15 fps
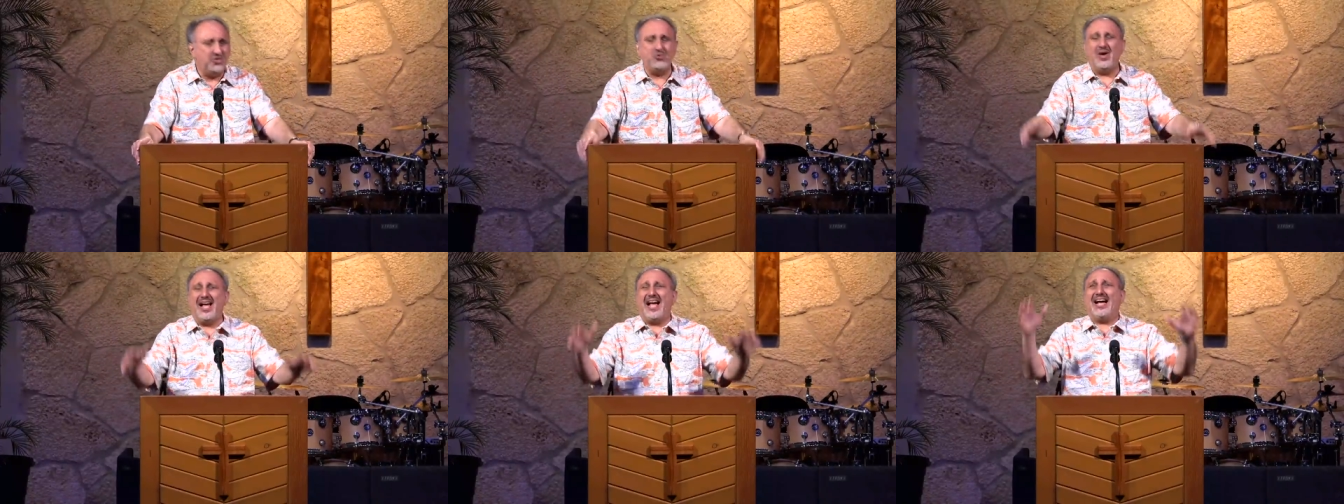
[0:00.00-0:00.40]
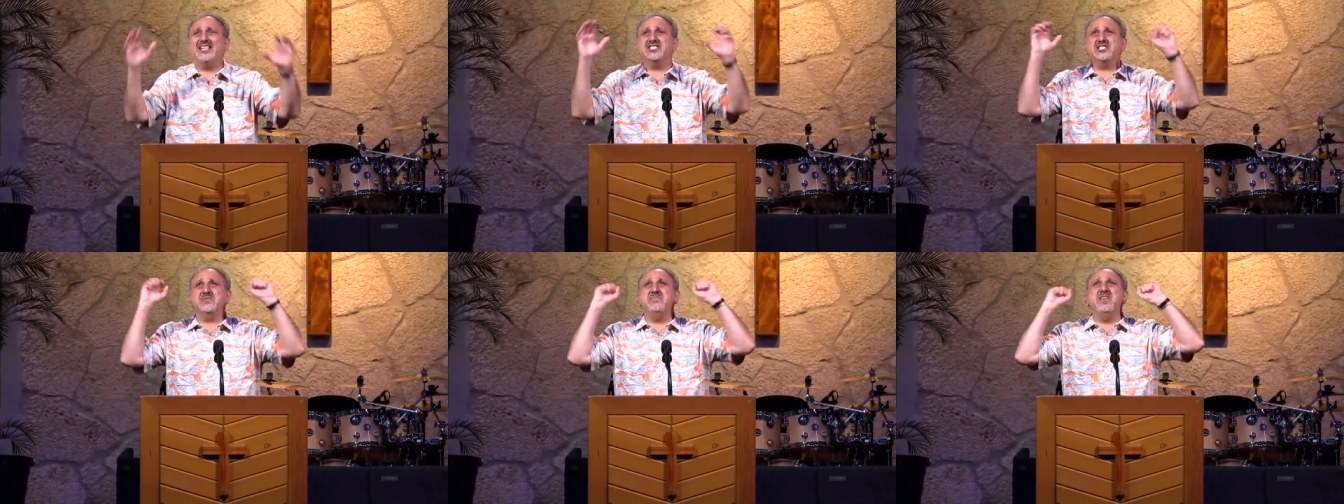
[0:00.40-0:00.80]
You
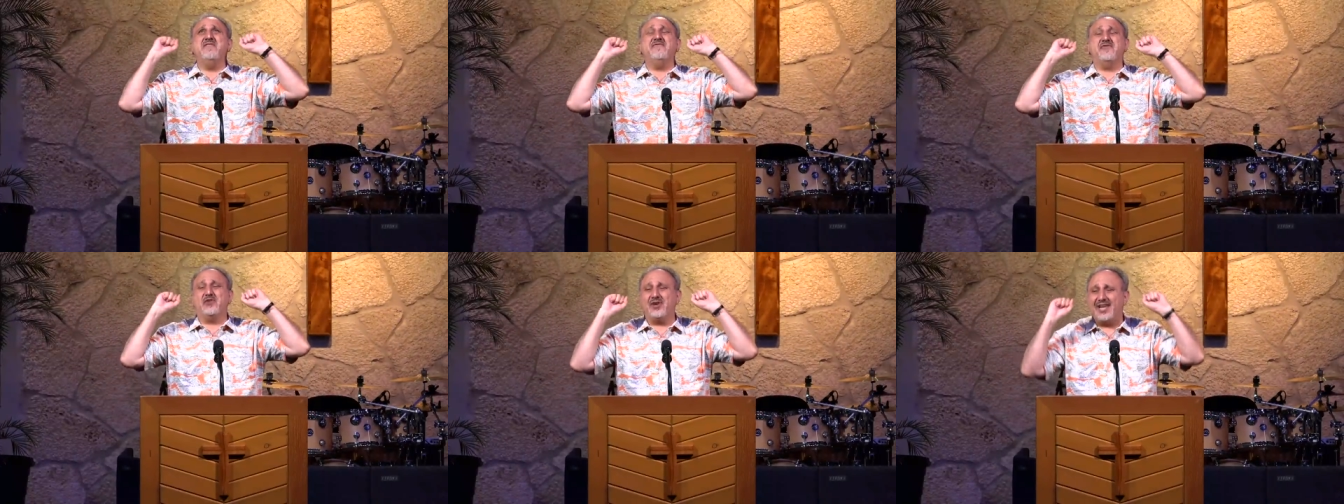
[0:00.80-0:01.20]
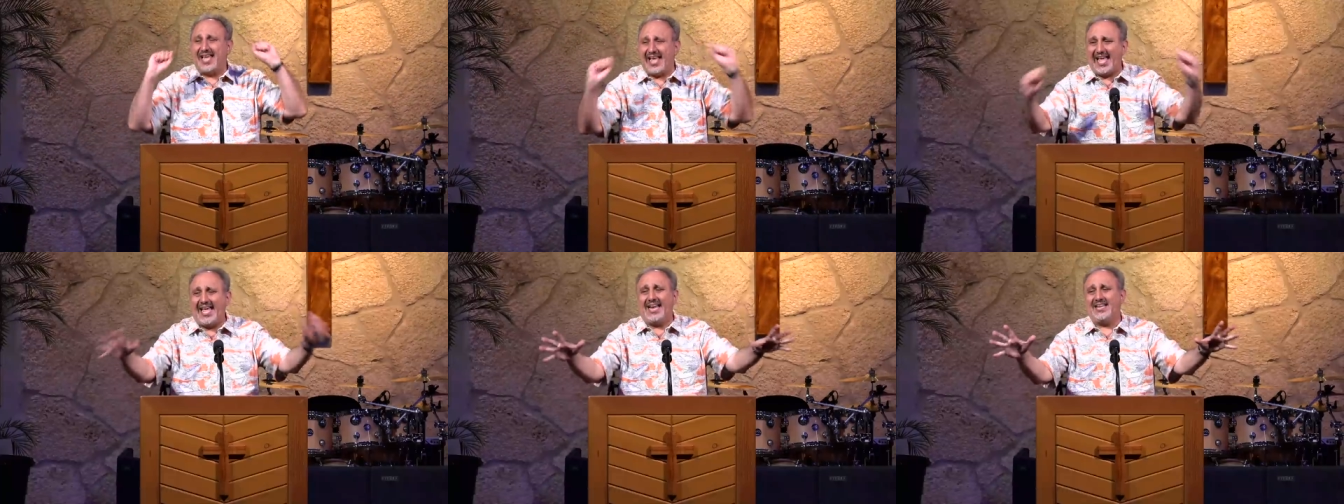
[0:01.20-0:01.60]
ask me for
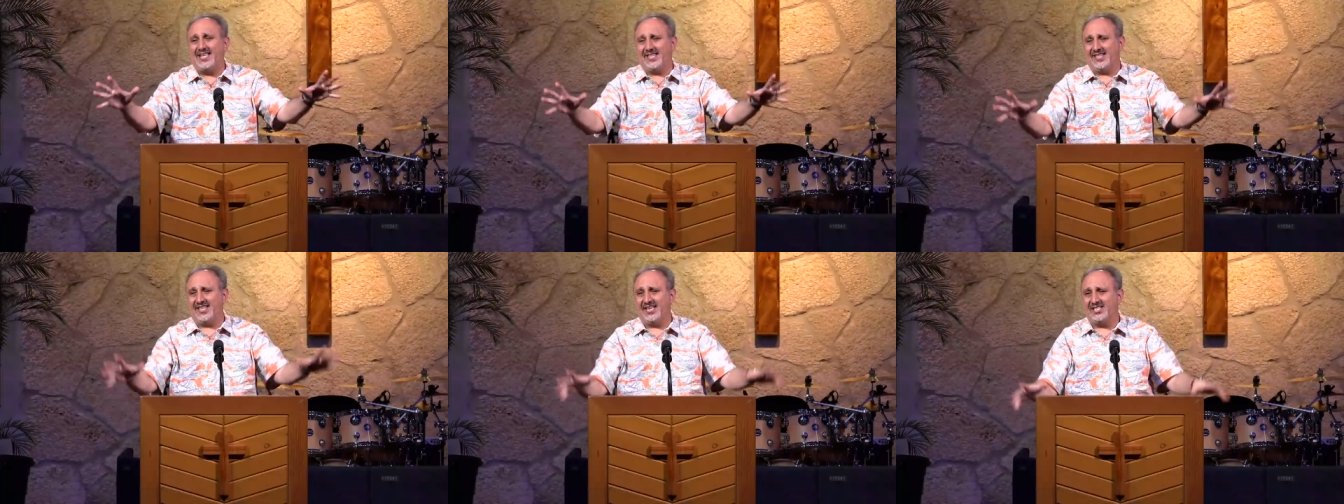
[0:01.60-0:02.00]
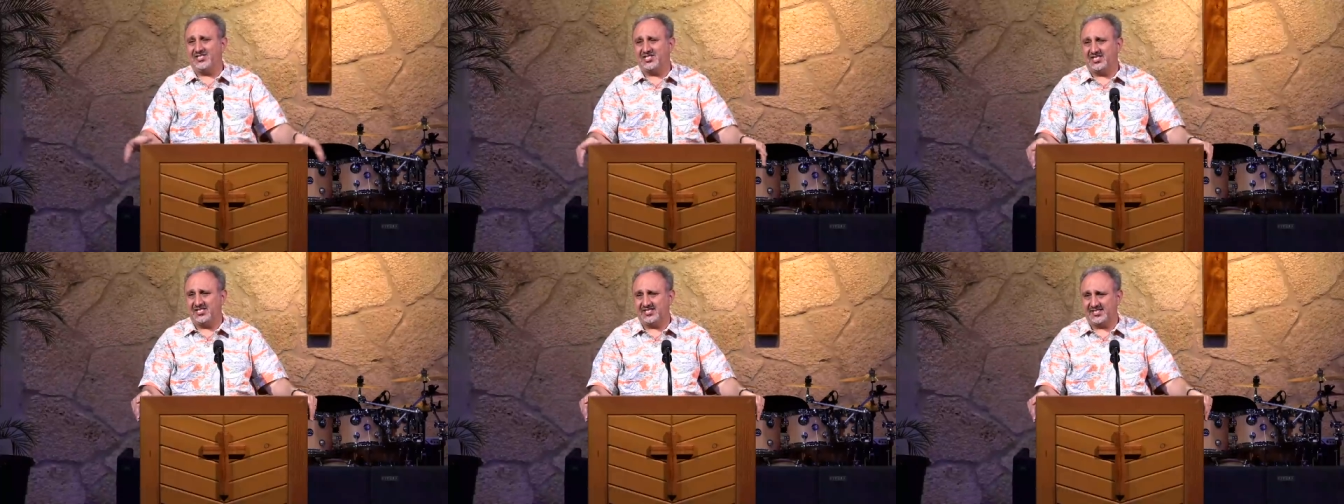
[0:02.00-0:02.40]

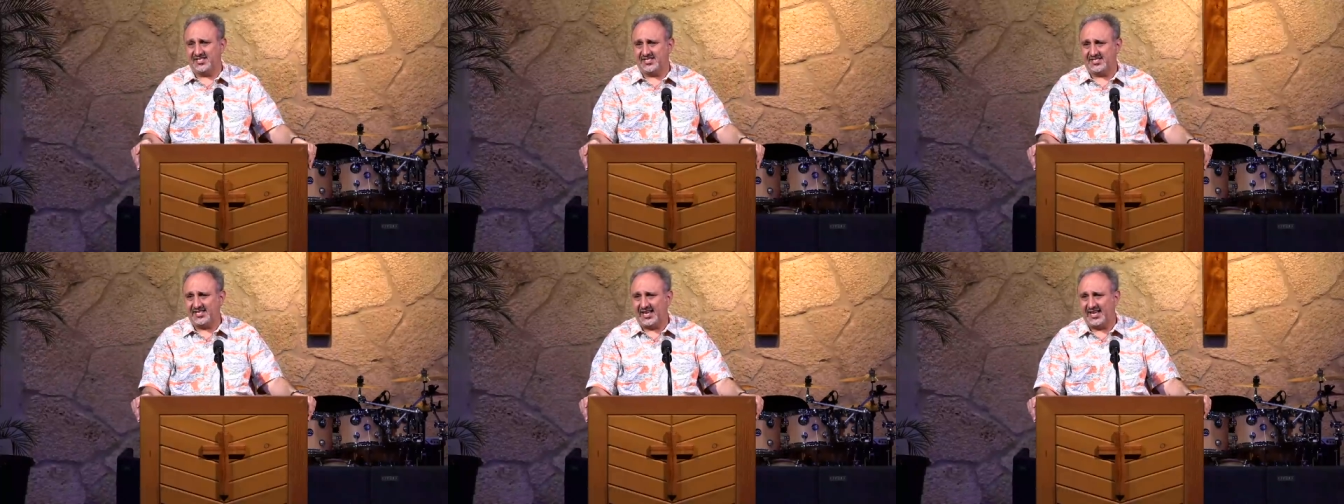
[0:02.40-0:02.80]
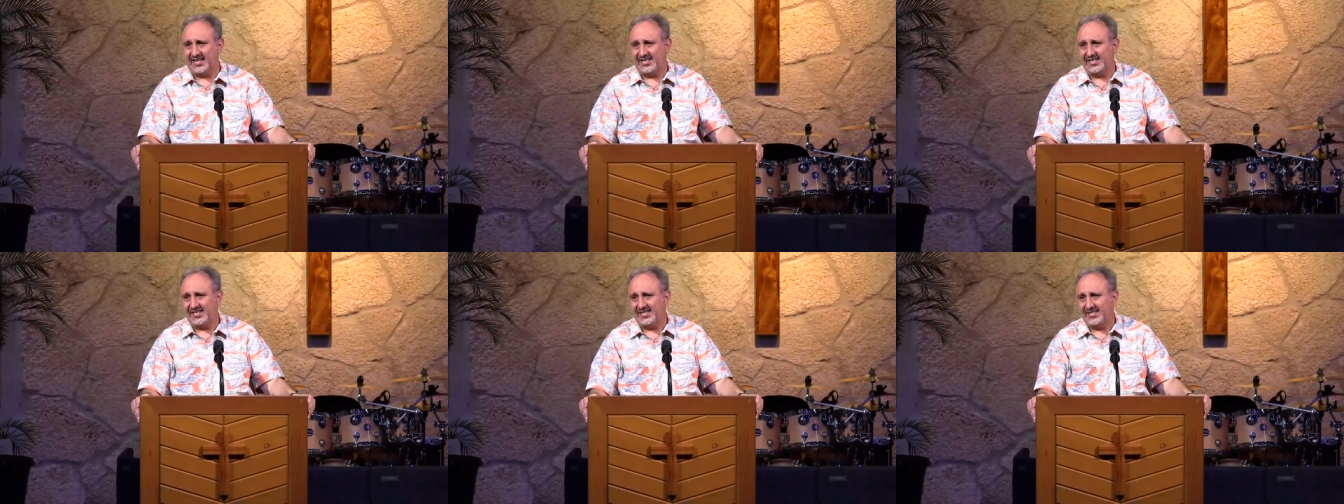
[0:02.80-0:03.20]
anything, Jesus
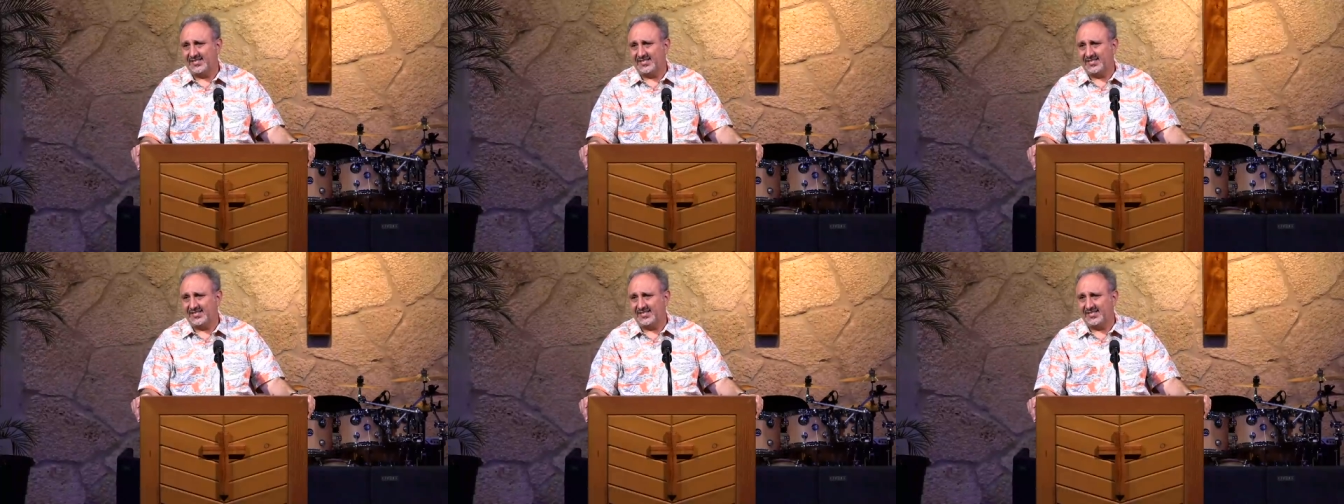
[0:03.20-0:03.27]
said.